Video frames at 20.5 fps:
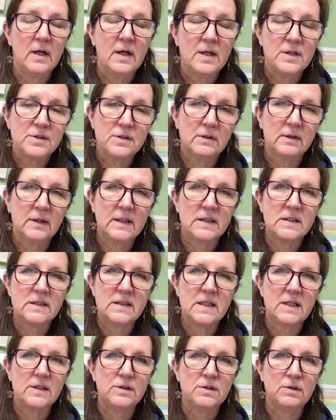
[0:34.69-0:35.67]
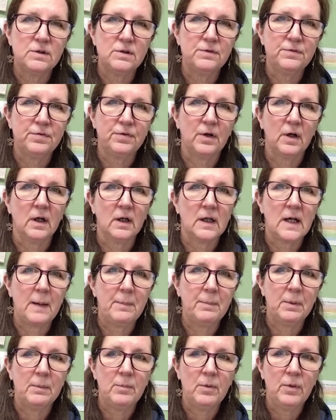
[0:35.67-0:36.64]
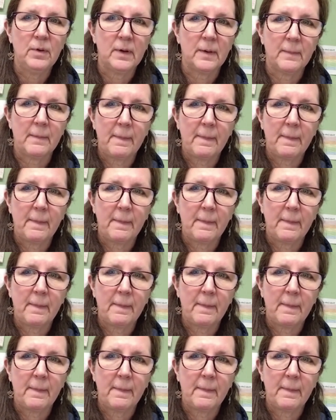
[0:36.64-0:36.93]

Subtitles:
So let's stay tuned for a couple more.